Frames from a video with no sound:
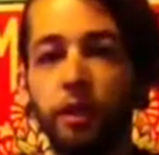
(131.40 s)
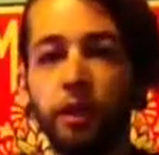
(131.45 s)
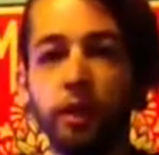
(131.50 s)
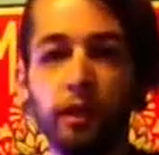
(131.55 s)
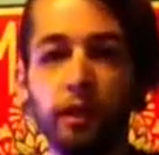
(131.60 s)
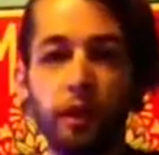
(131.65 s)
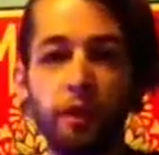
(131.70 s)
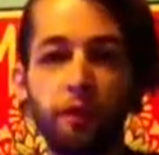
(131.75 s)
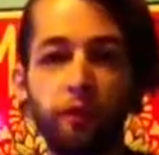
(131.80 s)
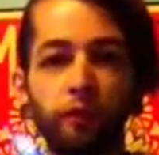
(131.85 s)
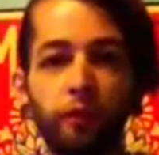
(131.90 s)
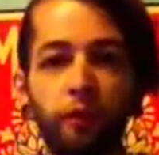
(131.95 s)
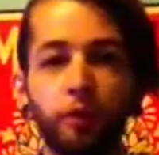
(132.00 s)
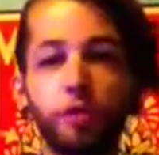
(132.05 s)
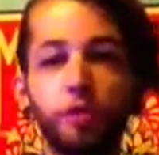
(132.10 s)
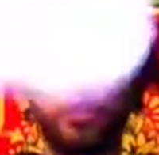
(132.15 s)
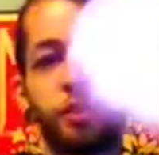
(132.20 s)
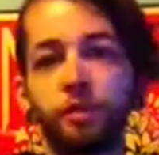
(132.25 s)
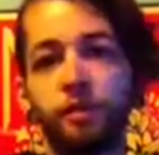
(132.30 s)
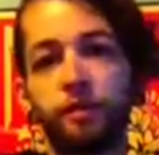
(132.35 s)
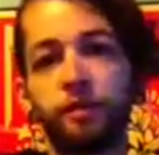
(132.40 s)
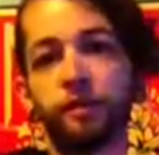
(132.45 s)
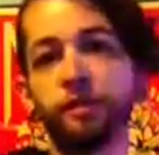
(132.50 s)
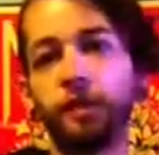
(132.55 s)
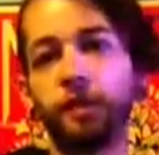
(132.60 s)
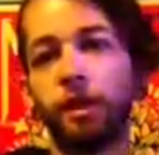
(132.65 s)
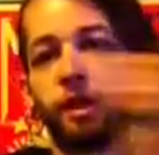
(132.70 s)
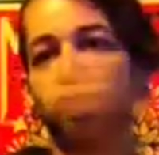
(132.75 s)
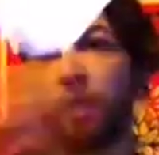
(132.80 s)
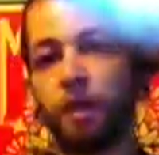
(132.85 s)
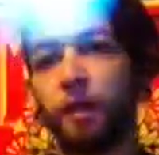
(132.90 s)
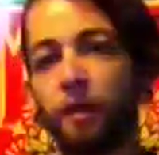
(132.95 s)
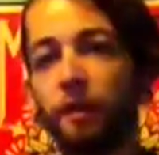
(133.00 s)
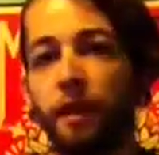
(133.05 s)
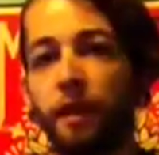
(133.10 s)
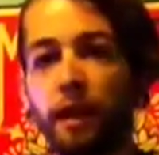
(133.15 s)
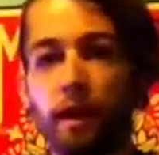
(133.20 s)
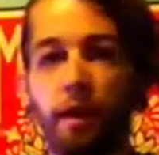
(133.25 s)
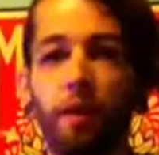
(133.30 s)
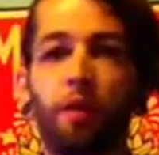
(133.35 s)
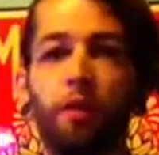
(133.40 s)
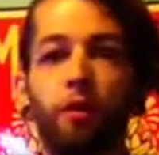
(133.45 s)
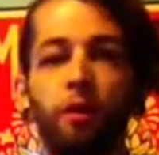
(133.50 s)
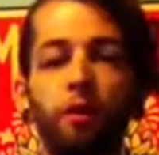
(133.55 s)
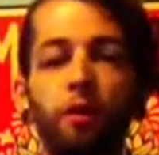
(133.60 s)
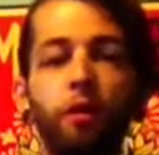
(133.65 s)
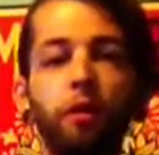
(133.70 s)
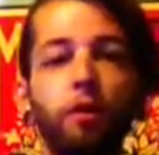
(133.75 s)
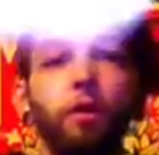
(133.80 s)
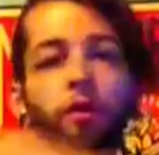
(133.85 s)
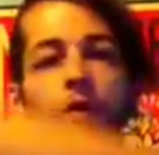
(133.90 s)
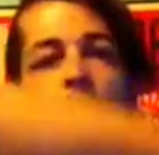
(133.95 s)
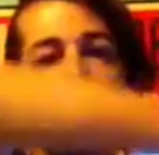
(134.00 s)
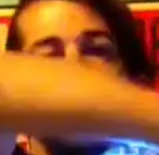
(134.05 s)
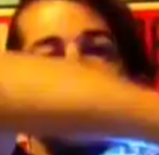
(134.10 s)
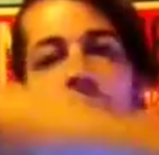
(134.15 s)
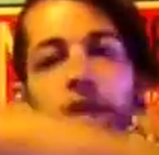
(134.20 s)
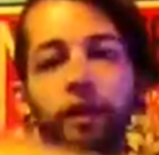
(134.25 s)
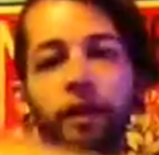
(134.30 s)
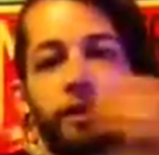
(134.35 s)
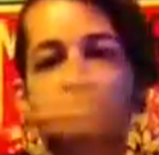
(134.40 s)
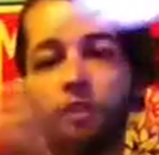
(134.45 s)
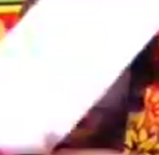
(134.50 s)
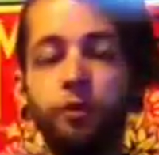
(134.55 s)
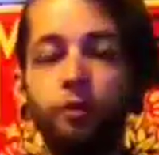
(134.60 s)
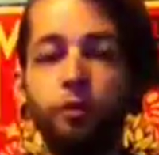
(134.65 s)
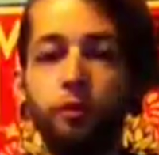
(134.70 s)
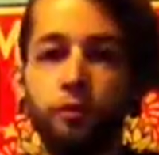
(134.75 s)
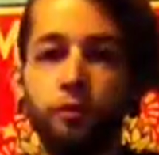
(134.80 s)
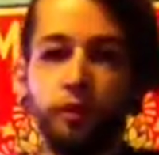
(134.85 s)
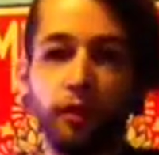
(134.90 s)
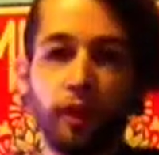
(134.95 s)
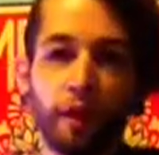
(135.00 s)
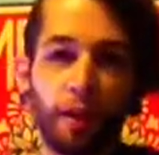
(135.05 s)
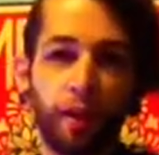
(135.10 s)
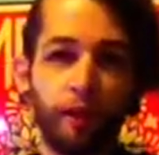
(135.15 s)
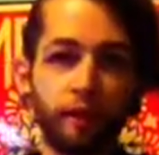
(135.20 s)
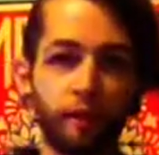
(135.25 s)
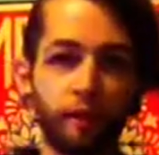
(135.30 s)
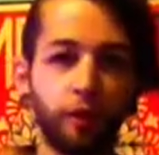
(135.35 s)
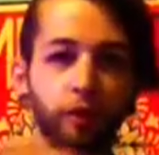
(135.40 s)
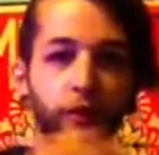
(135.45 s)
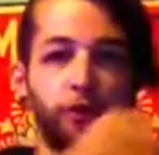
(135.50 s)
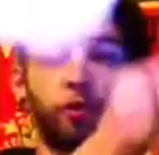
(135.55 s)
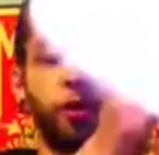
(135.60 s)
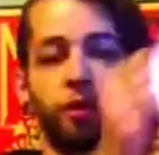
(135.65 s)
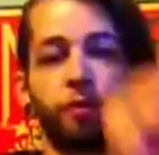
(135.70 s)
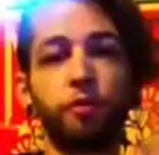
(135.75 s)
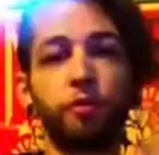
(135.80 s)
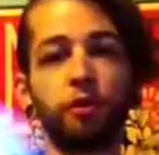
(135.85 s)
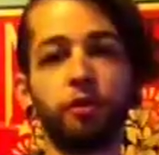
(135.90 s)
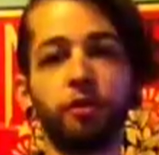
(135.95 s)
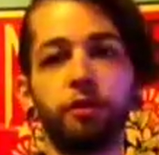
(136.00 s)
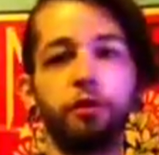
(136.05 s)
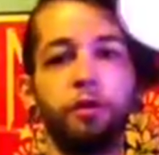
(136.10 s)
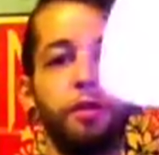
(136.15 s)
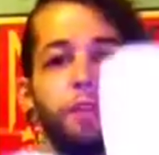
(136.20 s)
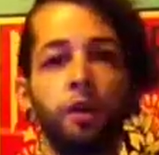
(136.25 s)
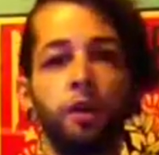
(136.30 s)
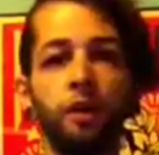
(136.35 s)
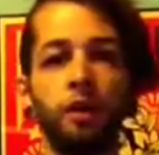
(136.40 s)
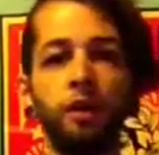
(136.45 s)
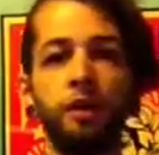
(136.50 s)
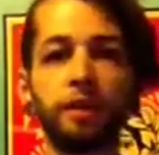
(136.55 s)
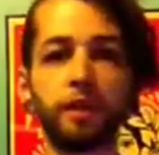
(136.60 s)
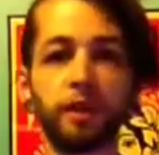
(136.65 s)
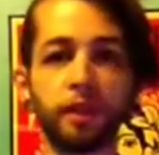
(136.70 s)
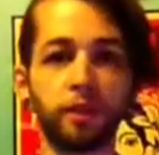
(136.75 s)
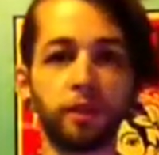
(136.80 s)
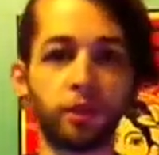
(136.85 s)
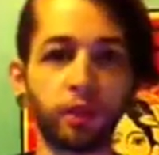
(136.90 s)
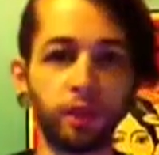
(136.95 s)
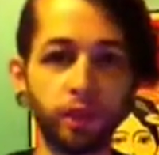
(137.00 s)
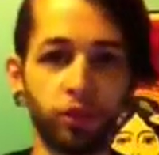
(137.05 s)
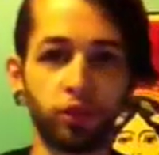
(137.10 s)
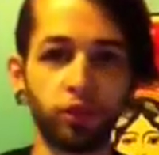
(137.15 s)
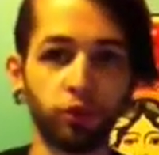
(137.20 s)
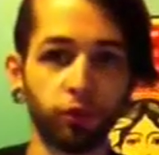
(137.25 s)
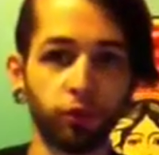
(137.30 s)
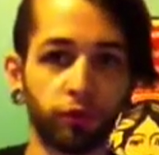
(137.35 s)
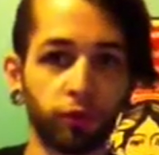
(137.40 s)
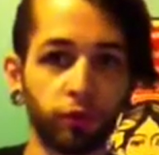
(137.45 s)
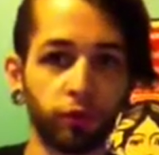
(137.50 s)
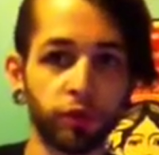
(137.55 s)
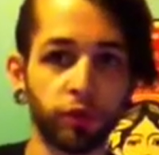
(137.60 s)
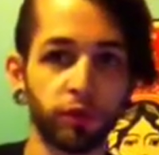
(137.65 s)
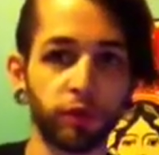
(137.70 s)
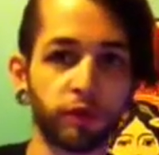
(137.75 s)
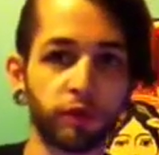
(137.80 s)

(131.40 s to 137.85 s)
inversions that I like to use as a description to get to introversions.